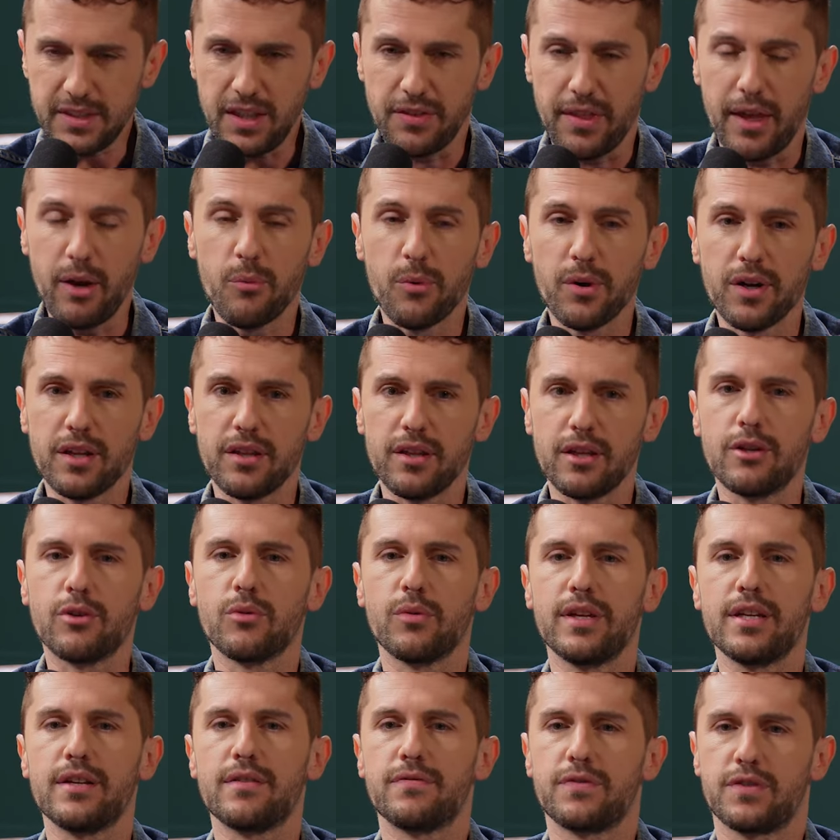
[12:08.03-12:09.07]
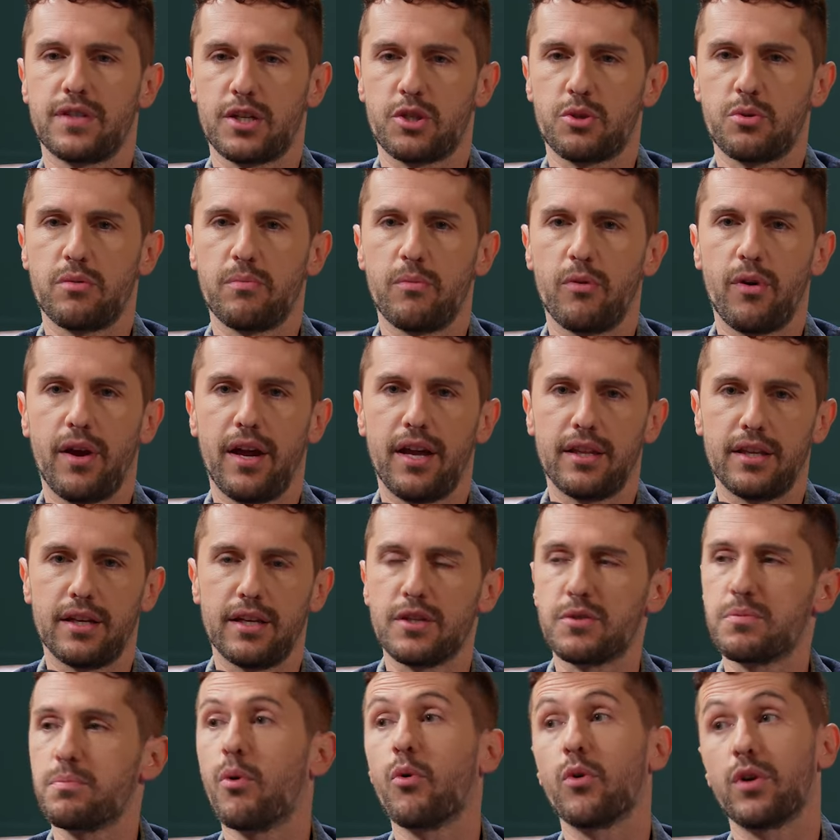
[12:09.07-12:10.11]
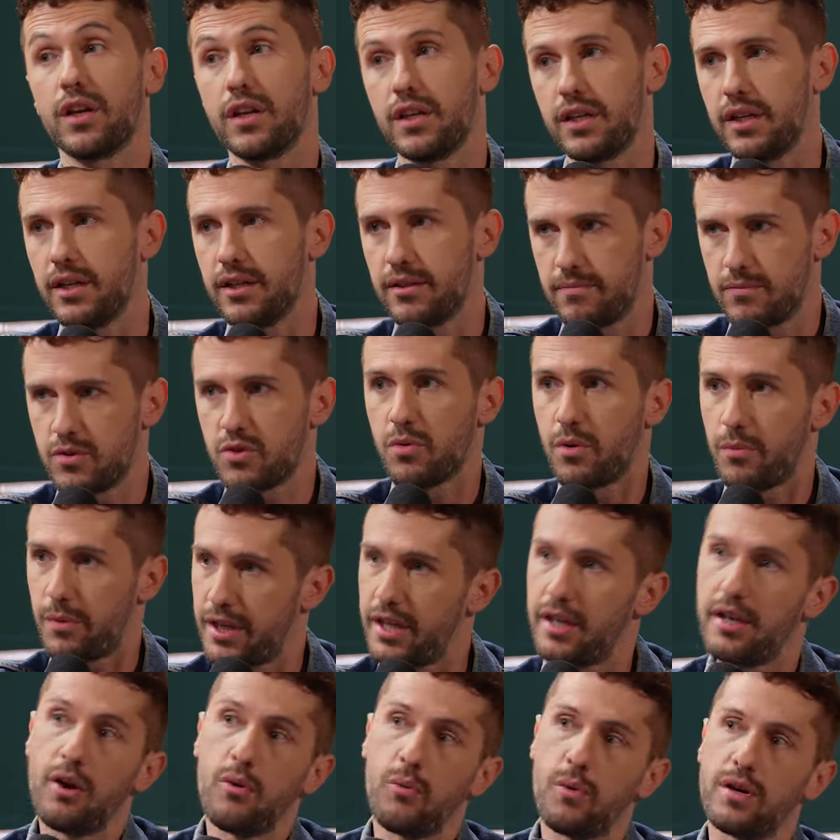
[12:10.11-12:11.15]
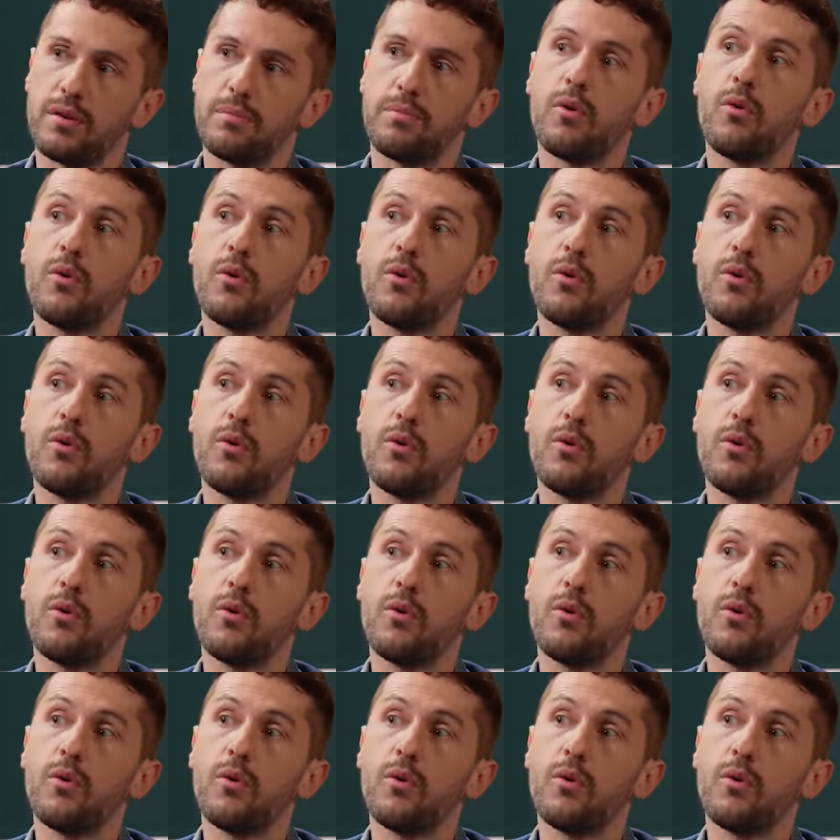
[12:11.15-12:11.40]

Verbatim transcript: that word in the Greek for sexual immorality is porneia. It's where we get our word